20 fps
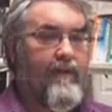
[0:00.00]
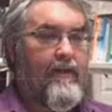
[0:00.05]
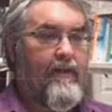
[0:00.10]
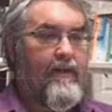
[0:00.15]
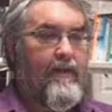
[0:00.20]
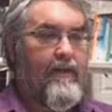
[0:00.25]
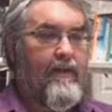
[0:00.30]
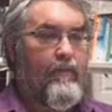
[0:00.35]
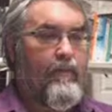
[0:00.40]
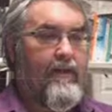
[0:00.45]

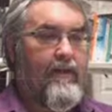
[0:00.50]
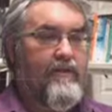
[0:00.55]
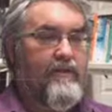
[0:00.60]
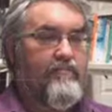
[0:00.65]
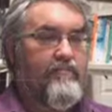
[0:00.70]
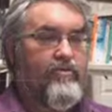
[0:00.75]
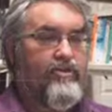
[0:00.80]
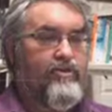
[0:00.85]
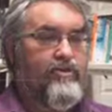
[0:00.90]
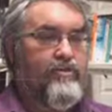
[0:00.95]
and welcome
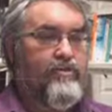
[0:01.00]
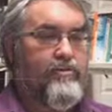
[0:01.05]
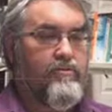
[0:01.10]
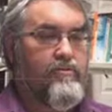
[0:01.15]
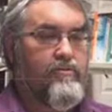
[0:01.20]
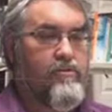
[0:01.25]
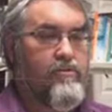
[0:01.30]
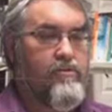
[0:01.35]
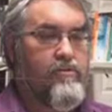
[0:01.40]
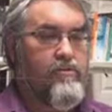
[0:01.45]
to
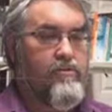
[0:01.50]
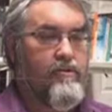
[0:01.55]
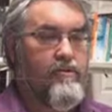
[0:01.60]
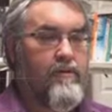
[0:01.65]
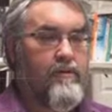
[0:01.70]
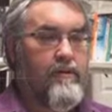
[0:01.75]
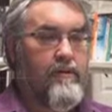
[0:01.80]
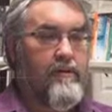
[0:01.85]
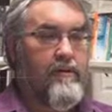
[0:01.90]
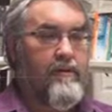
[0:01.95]

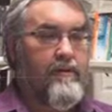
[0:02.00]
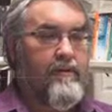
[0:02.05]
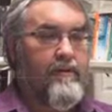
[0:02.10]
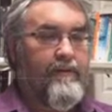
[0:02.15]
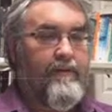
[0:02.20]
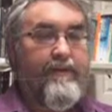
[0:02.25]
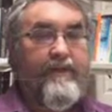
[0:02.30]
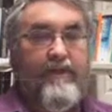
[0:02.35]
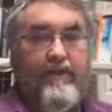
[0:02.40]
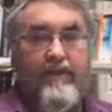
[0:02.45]

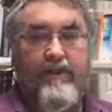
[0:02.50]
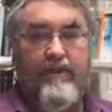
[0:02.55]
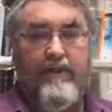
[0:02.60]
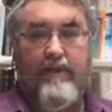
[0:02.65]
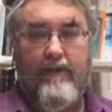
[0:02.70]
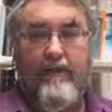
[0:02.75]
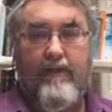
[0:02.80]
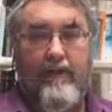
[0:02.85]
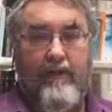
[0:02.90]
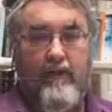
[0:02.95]
the Teaching and
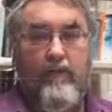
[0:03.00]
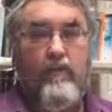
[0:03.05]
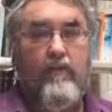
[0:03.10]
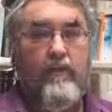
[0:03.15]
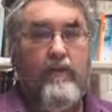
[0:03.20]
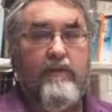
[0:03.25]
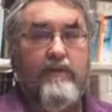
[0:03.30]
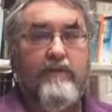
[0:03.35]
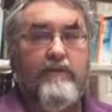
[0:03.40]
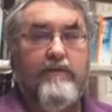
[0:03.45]
Learning
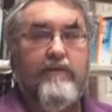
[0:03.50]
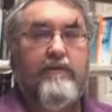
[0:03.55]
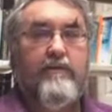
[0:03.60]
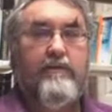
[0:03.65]
course,